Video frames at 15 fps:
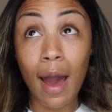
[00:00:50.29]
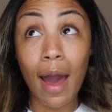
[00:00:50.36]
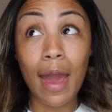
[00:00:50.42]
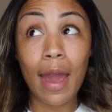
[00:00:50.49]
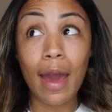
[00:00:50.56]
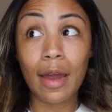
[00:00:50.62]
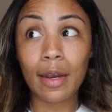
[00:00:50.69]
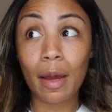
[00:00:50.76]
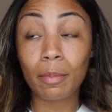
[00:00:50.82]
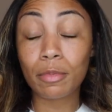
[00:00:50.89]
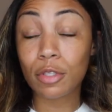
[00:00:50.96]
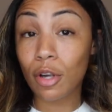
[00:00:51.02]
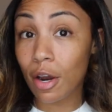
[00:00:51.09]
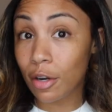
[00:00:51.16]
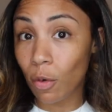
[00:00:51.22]
And I'm
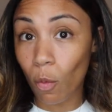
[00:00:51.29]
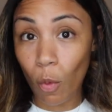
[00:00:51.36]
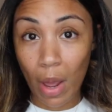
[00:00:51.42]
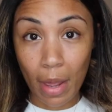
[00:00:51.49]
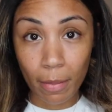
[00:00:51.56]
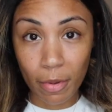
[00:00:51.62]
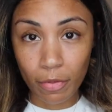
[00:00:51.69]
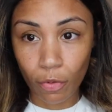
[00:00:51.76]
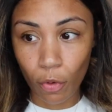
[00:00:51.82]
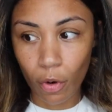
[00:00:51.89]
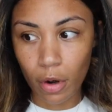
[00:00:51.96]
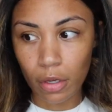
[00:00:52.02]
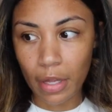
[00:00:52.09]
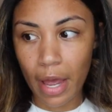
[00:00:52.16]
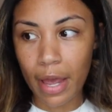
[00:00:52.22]
starting way
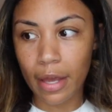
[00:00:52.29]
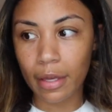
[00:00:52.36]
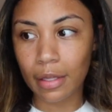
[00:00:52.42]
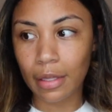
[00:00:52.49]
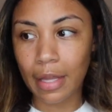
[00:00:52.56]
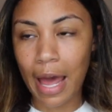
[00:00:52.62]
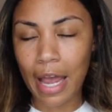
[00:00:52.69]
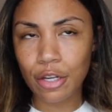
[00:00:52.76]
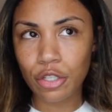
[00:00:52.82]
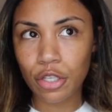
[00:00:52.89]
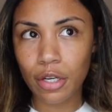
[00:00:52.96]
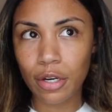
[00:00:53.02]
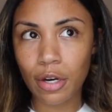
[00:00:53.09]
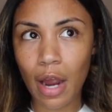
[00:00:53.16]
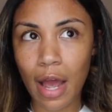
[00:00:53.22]
before, like last year,